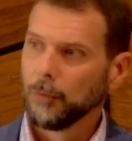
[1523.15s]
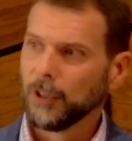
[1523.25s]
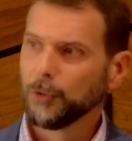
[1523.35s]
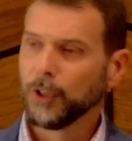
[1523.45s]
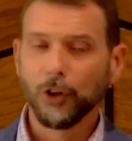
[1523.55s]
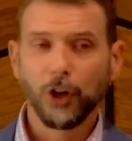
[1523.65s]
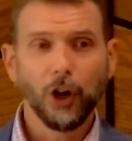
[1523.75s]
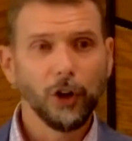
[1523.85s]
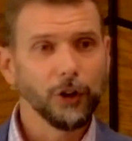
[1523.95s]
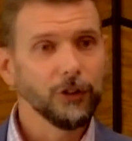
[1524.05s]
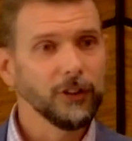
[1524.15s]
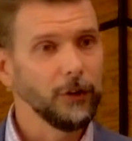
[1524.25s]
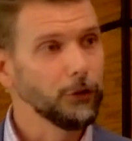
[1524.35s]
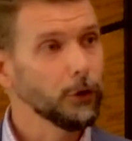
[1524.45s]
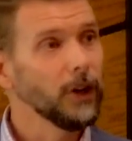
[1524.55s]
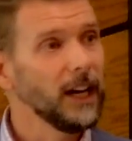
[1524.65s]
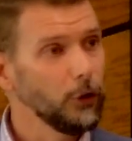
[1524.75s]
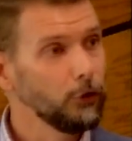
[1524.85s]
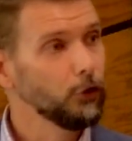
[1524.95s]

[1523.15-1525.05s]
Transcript: Because we don't call ourselves crowd